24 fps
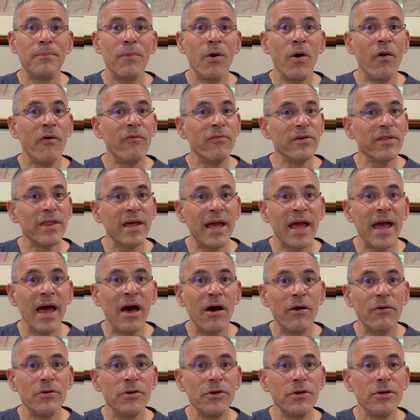
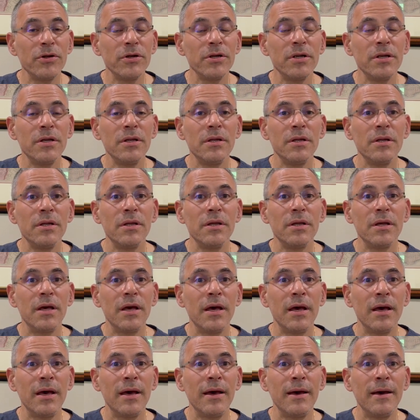Over-the-counter
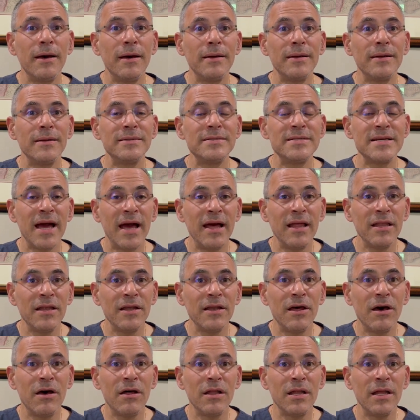
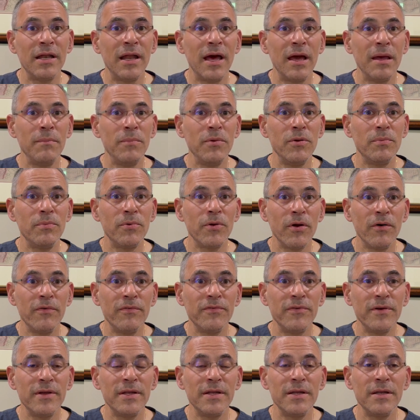Tylenol and
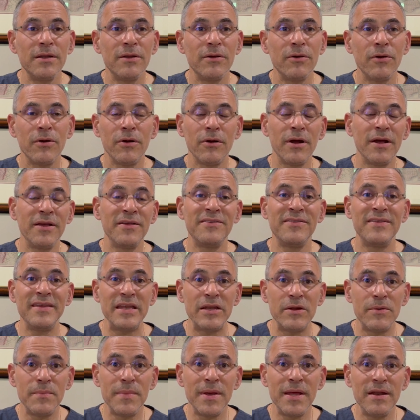ibuprofen, or
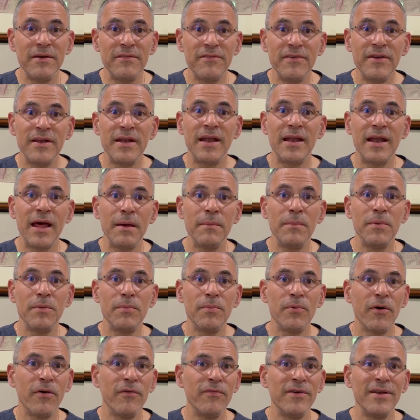acetaminophen and
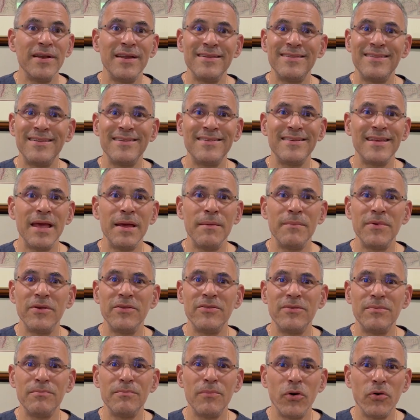ibuprofen, is the same
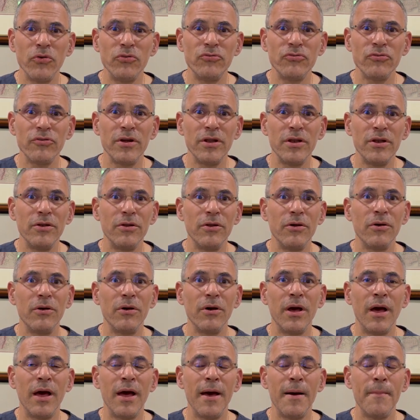as Motrin
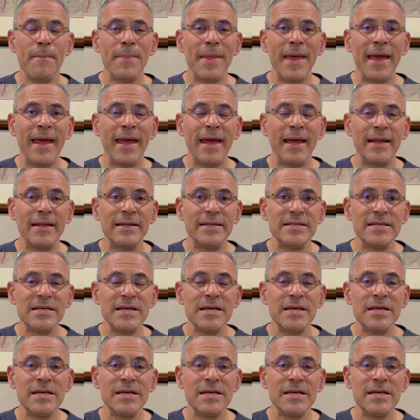and